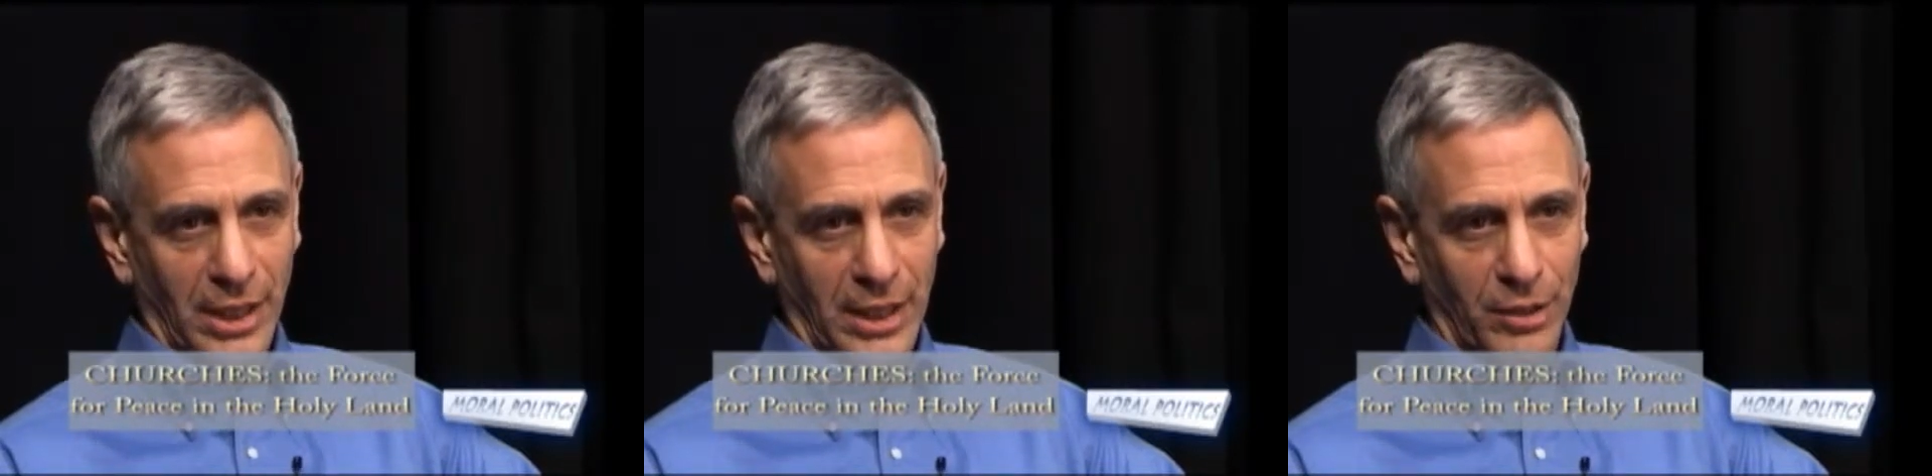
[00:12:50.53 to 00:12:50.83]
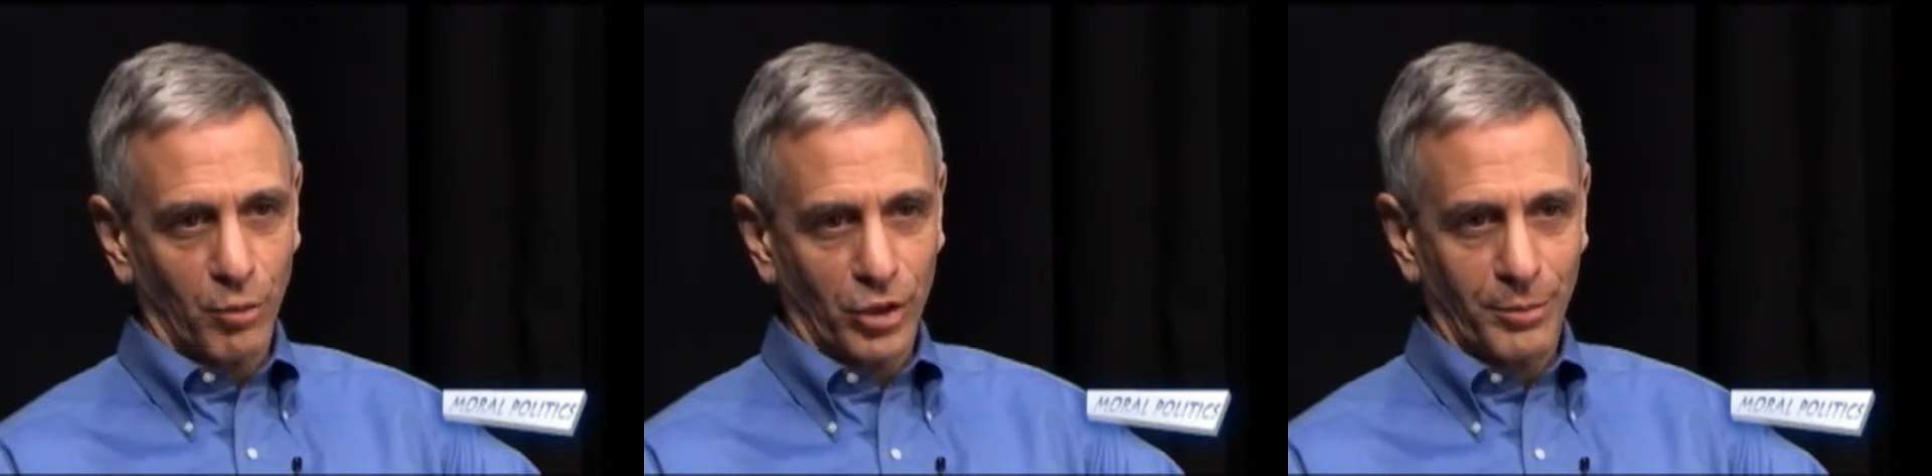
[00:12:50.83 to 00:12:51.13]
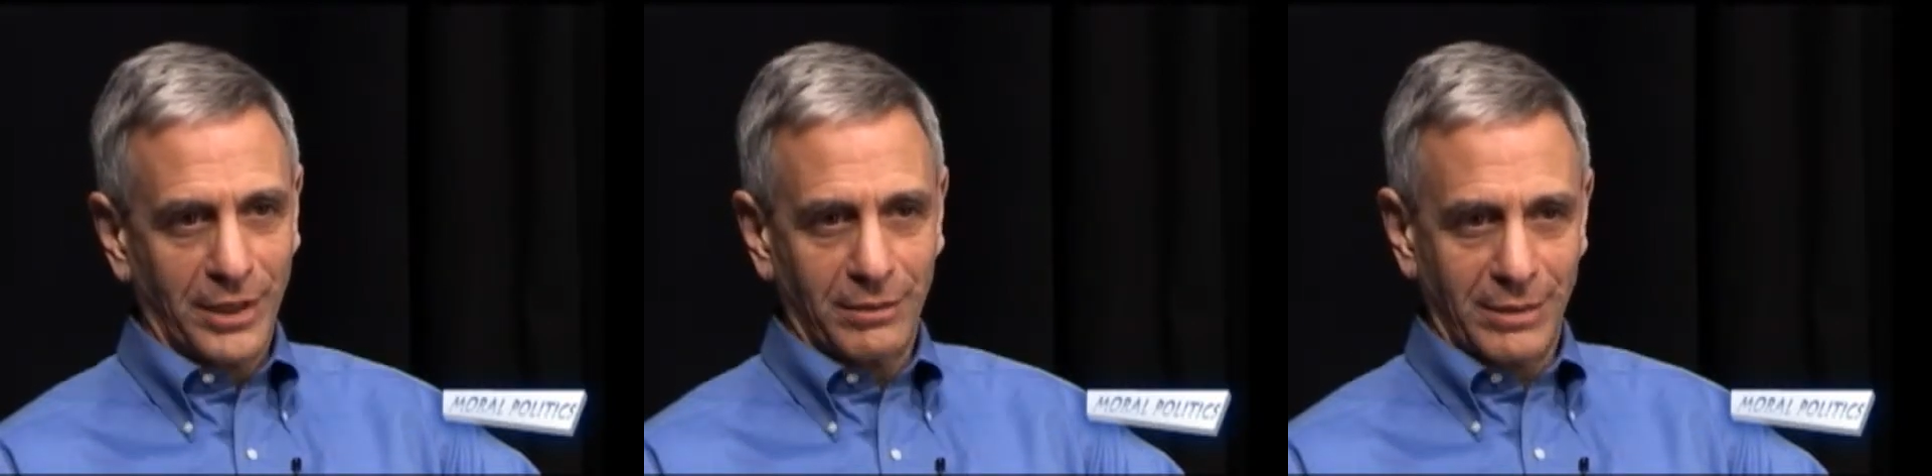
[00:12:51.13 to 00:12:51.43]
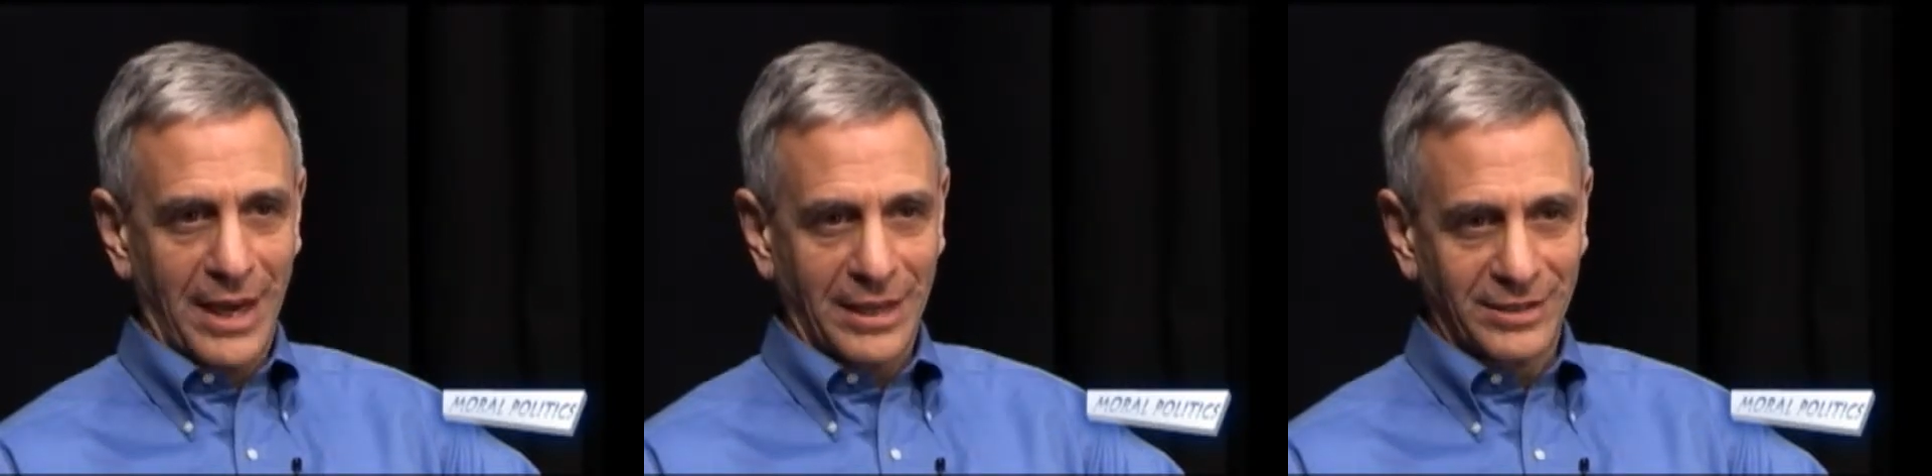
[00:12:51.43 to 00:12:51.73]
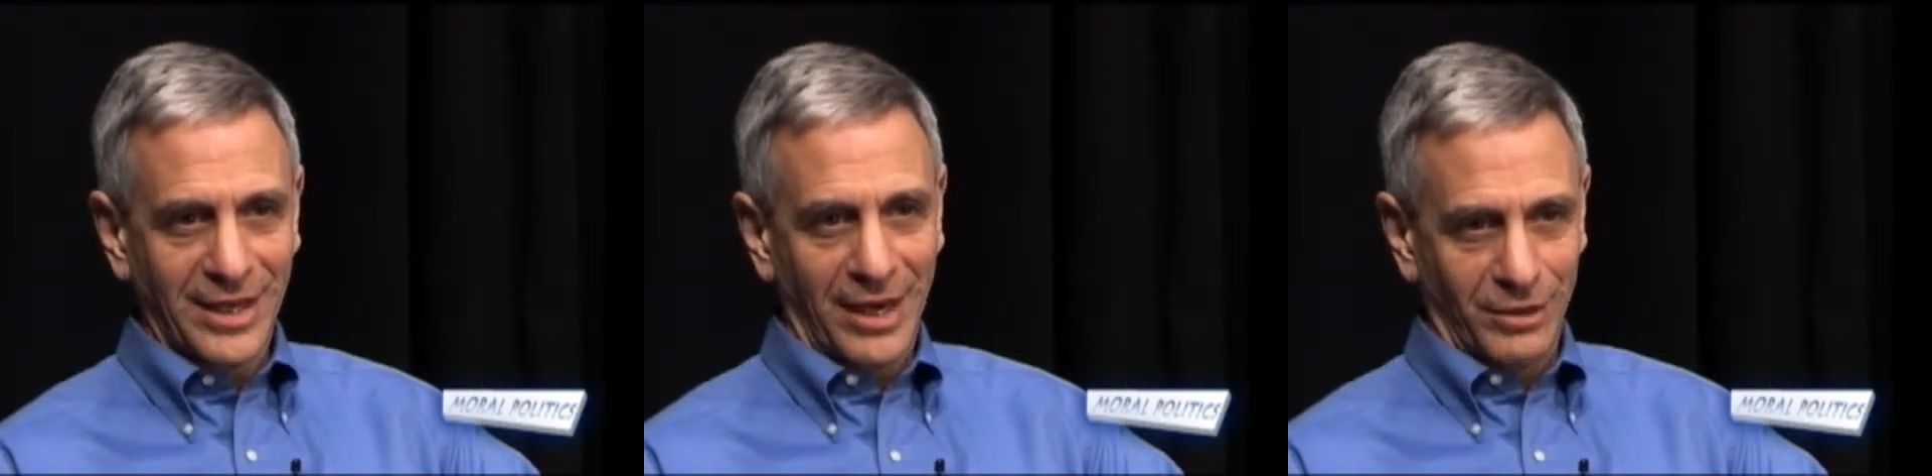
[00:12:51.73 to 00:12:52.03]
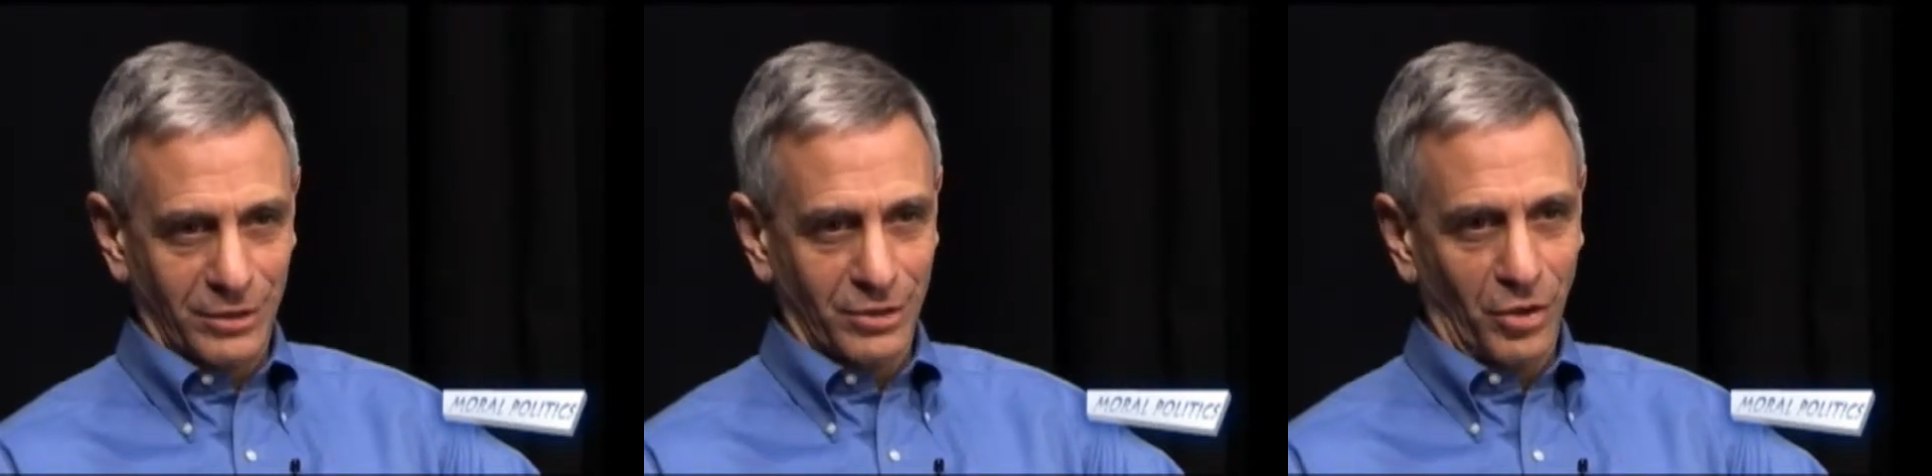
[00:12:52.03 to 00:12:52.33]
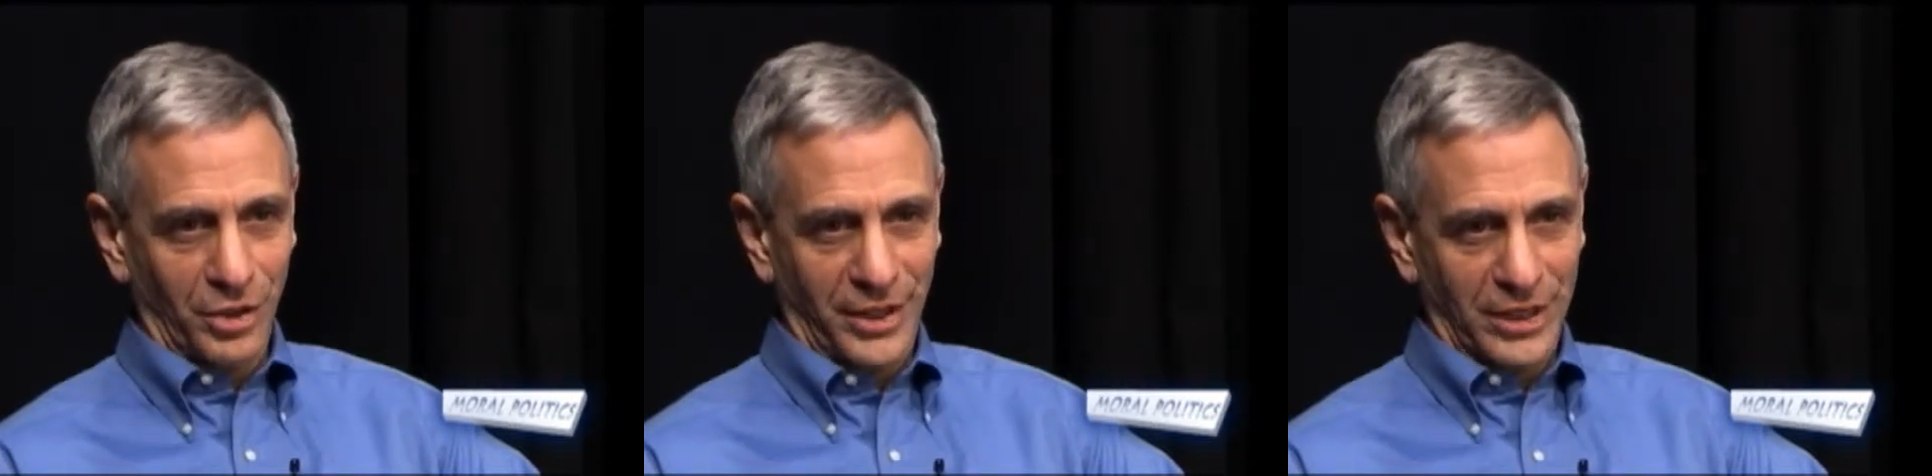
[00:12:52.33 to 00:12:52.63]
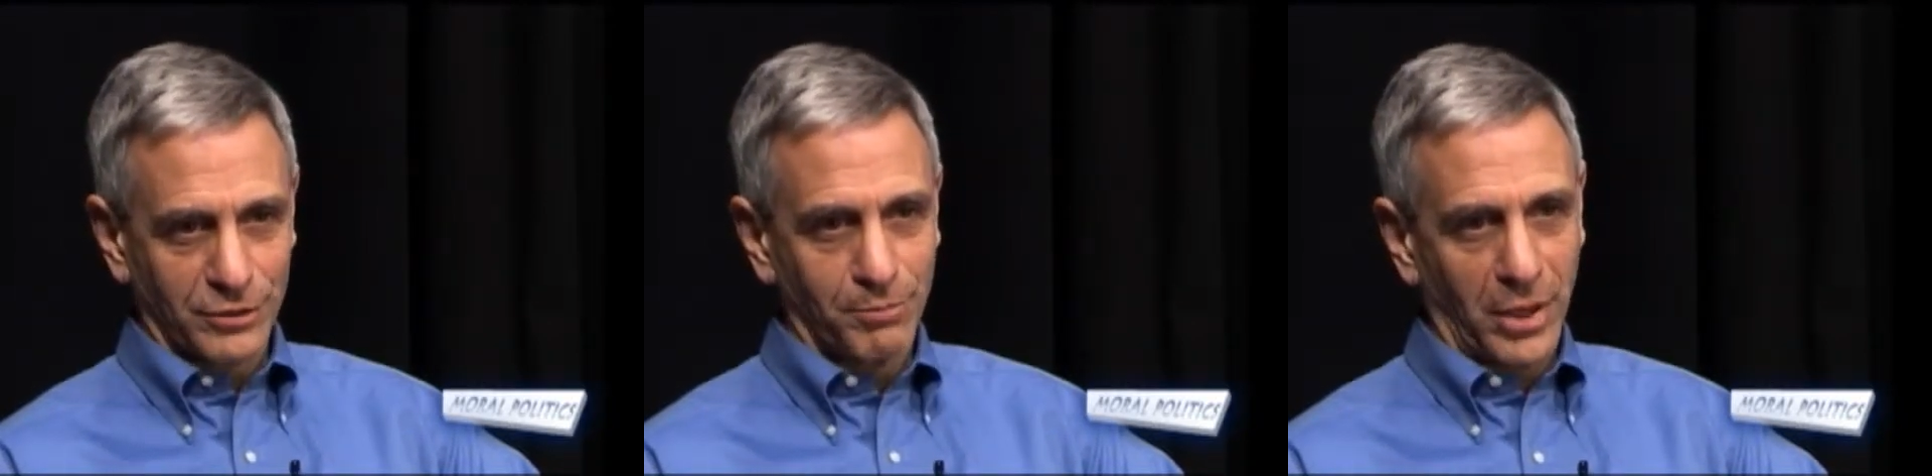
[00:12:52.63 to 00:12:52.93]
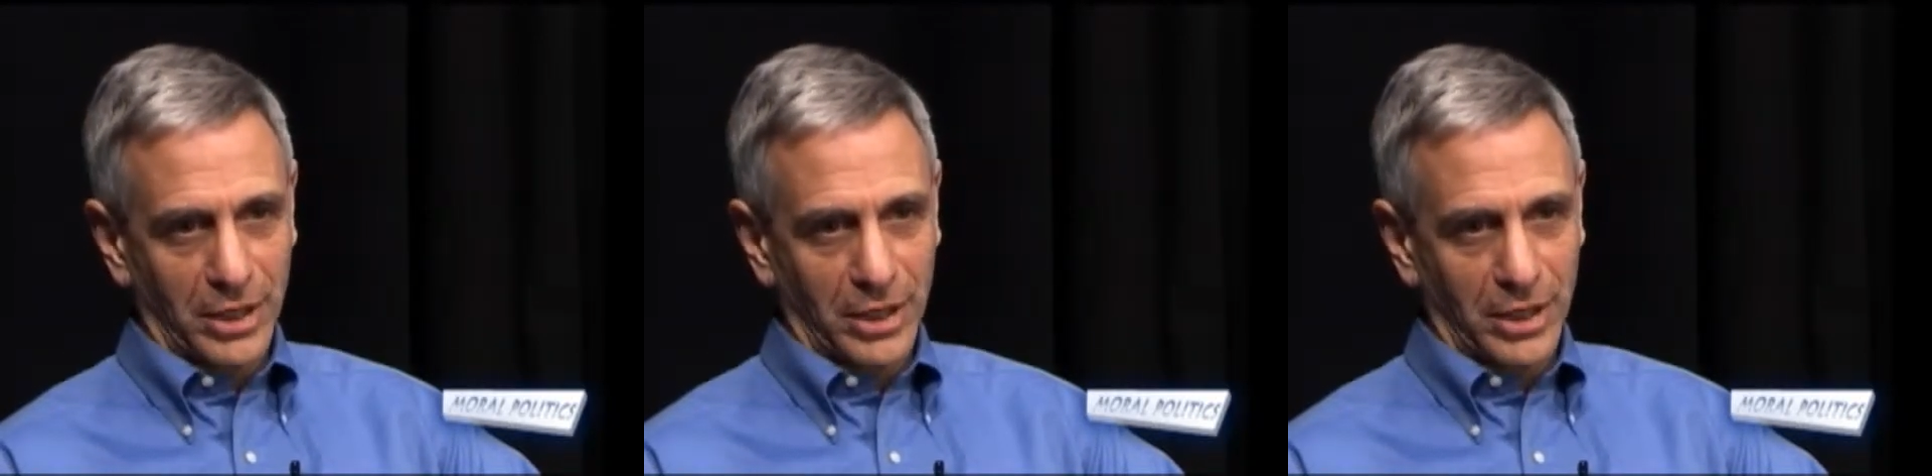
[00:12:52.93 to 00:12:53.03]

uh, would have been out of town on the next